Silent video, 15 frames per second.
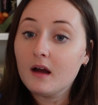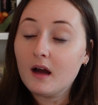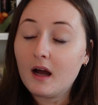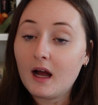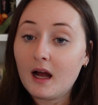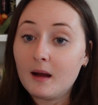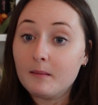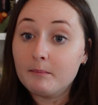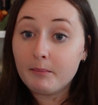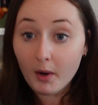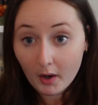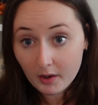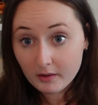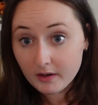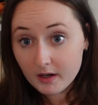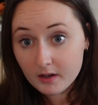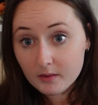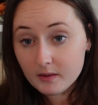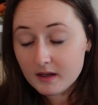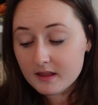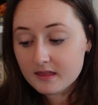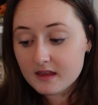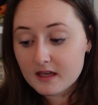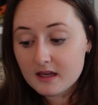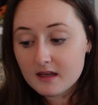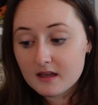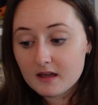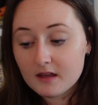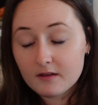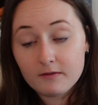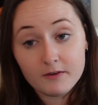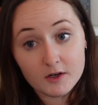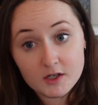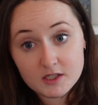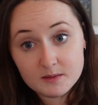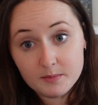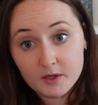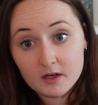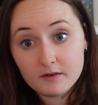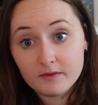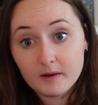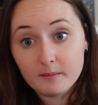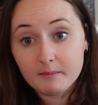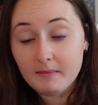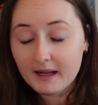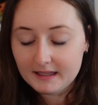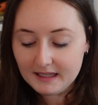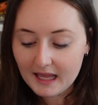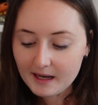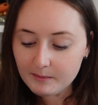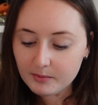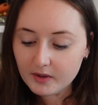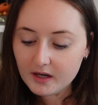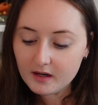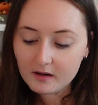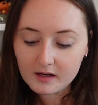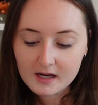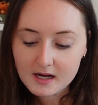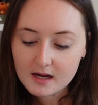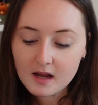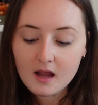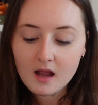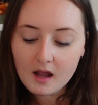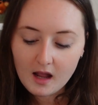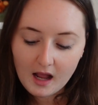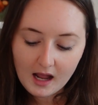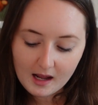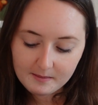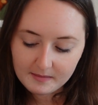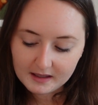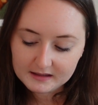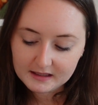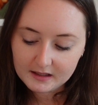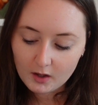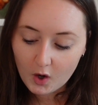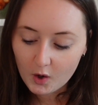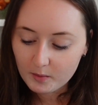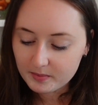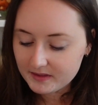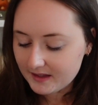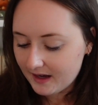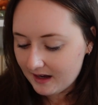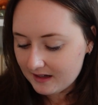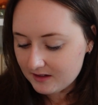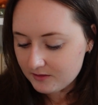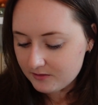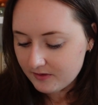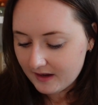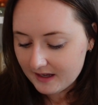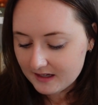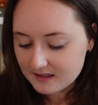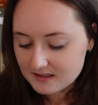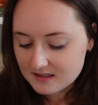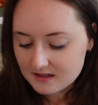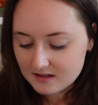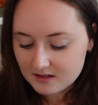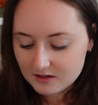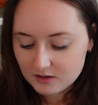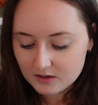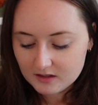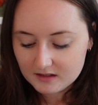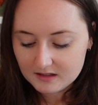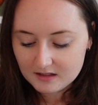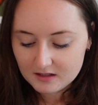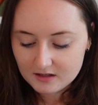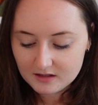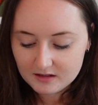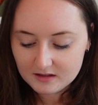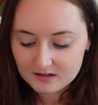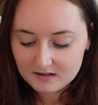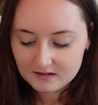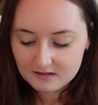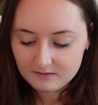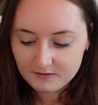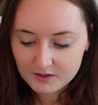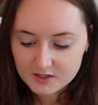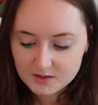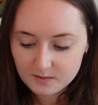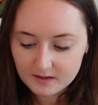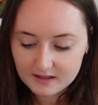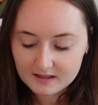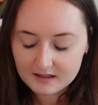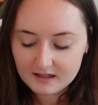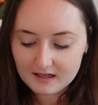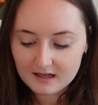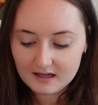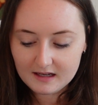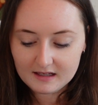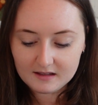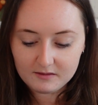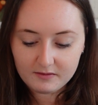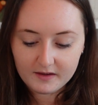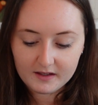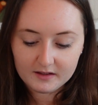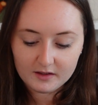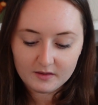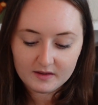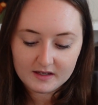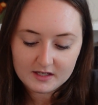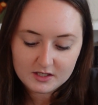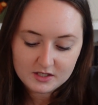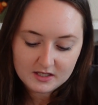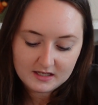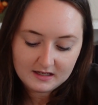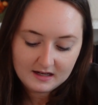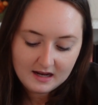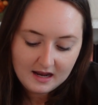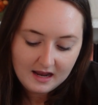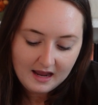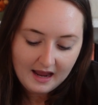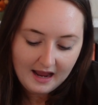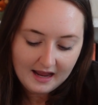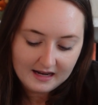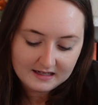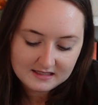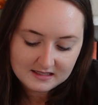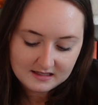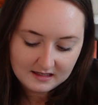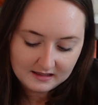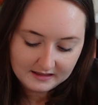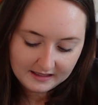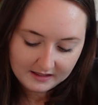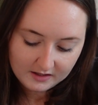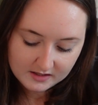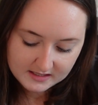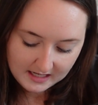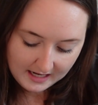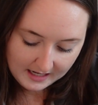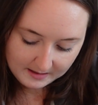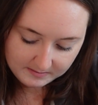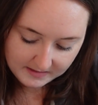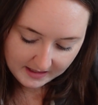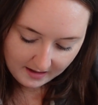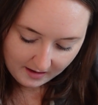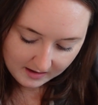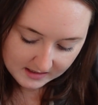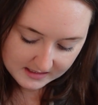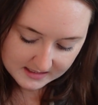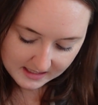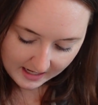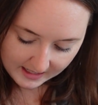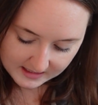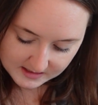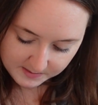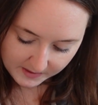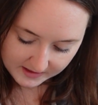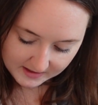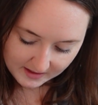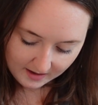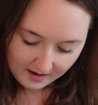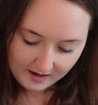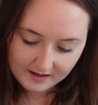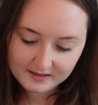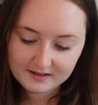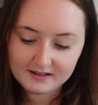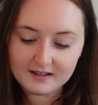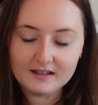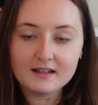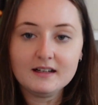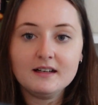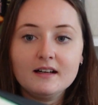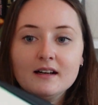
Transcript: borrow the first book from my library and then hope that I can find the first one in Fairy Loot edition at a later time. They are signed by the author.